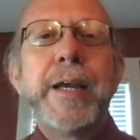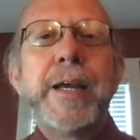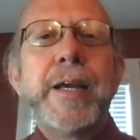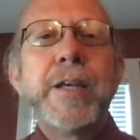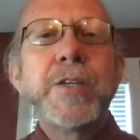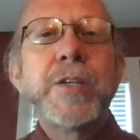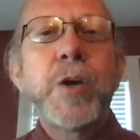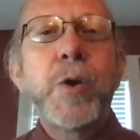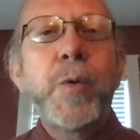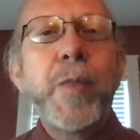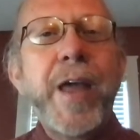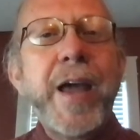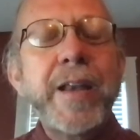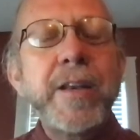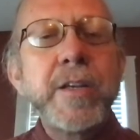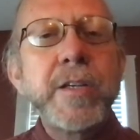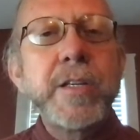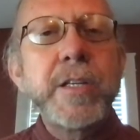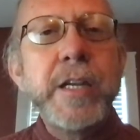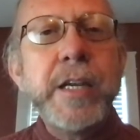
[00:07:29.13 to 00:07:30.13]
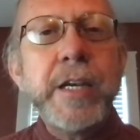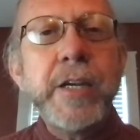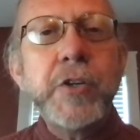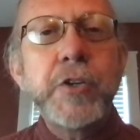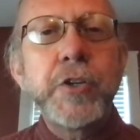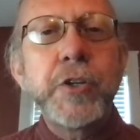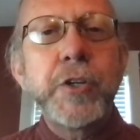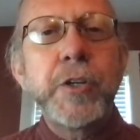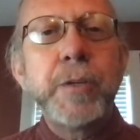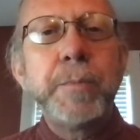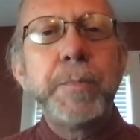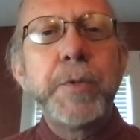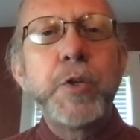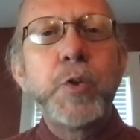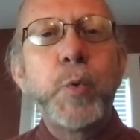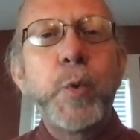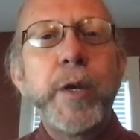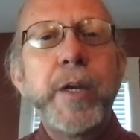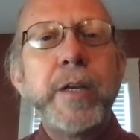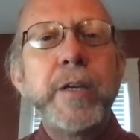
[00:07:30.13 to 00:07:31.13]
So that distinction
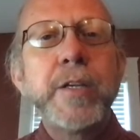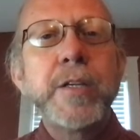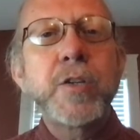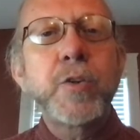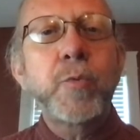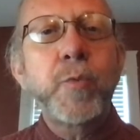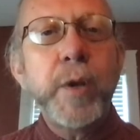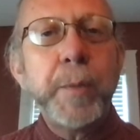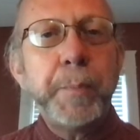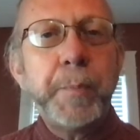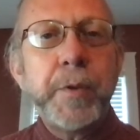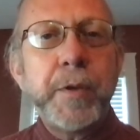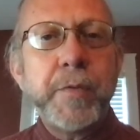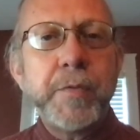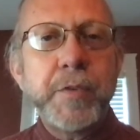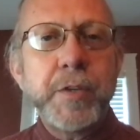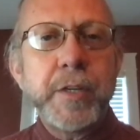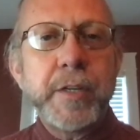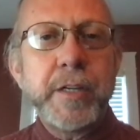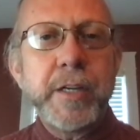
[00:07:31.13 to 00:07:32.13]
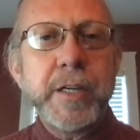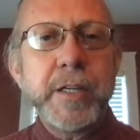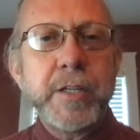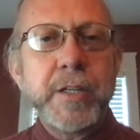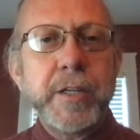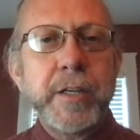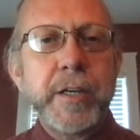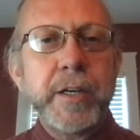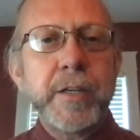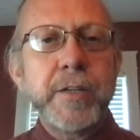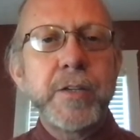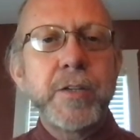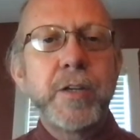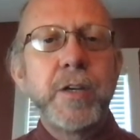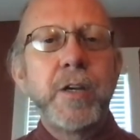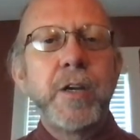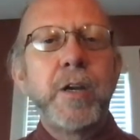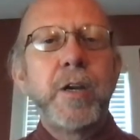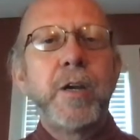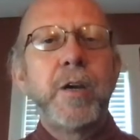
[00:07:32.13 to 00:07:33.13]
between descriptive statistics,
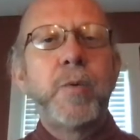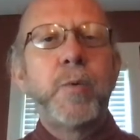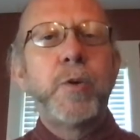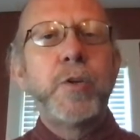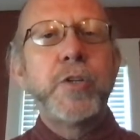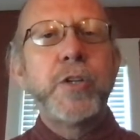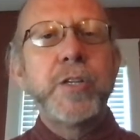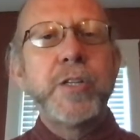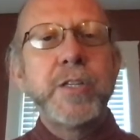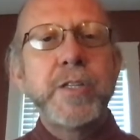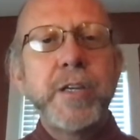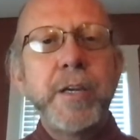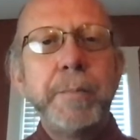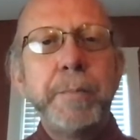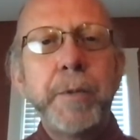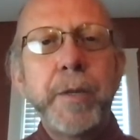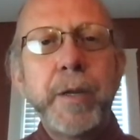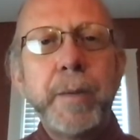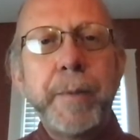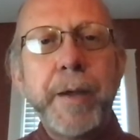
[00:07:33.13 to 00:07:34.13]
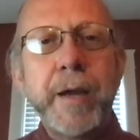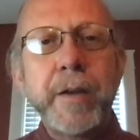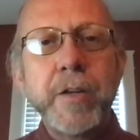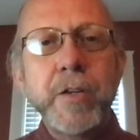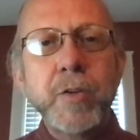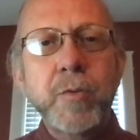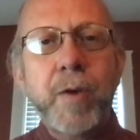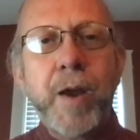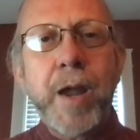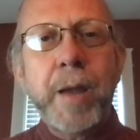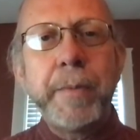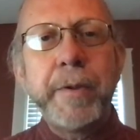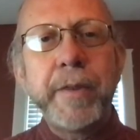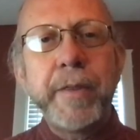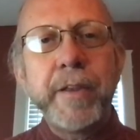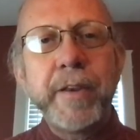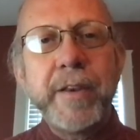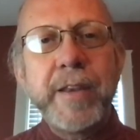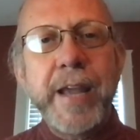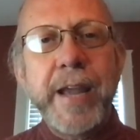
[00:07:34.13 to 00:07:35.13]
which is simply about describing
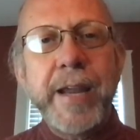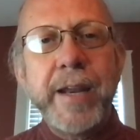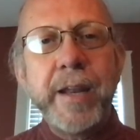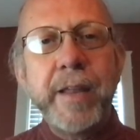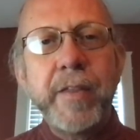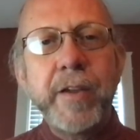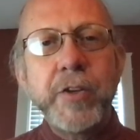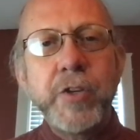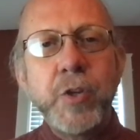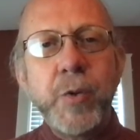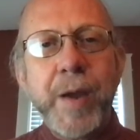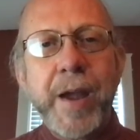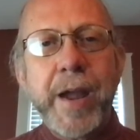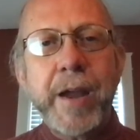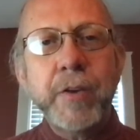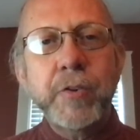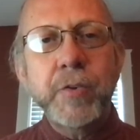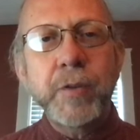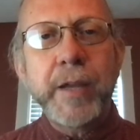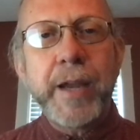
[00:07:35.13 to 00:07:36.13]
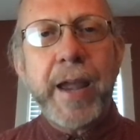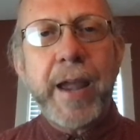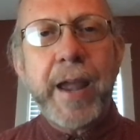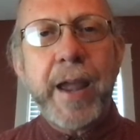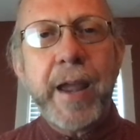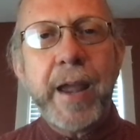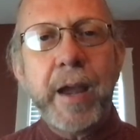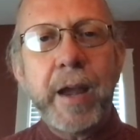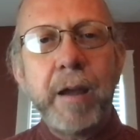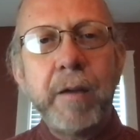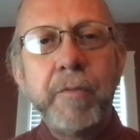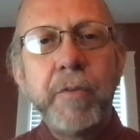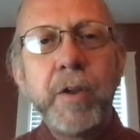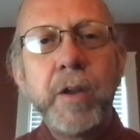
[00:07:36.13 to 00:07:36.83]
the data that you actually have,